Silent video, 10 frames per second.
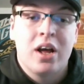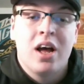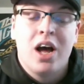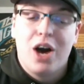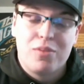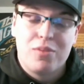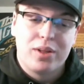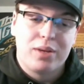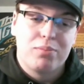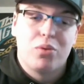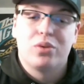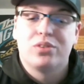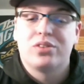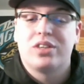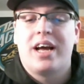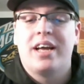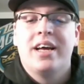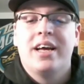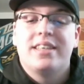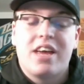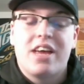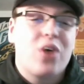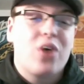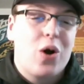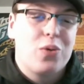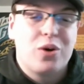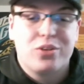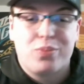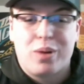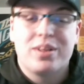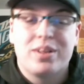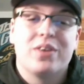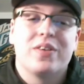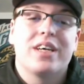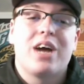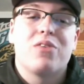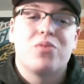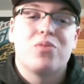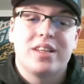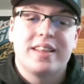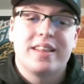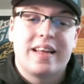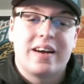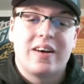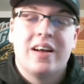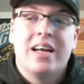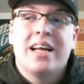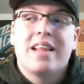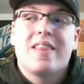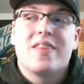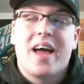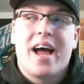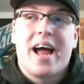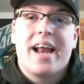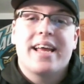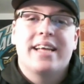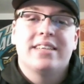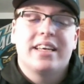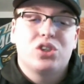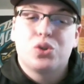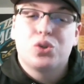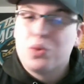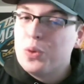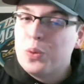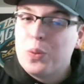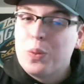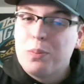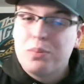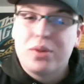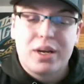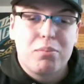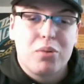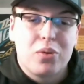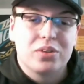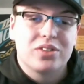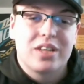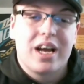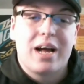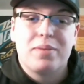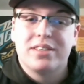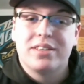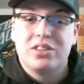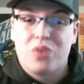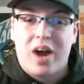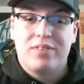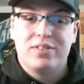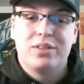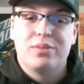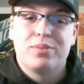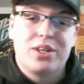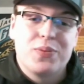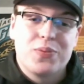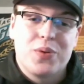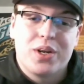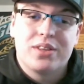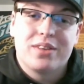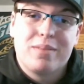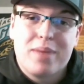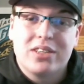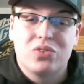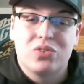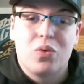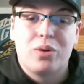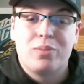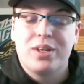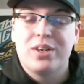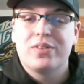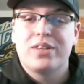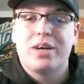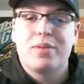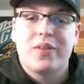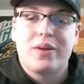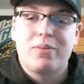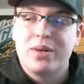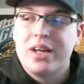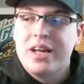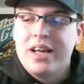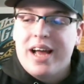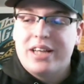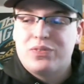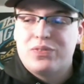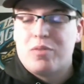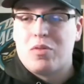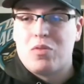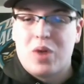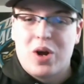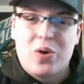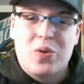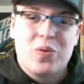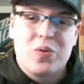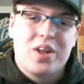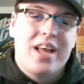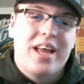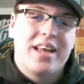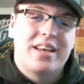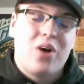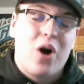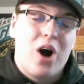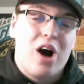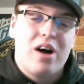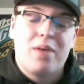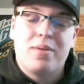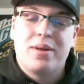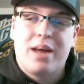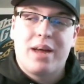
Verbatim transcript: of a Blake Bortles guy. Dave Caldwell is probably the only guy really there that is a true Blake Bortles guy because he drafted him and he wanted the best for him, type of thing. But as for Marone and Coughlin,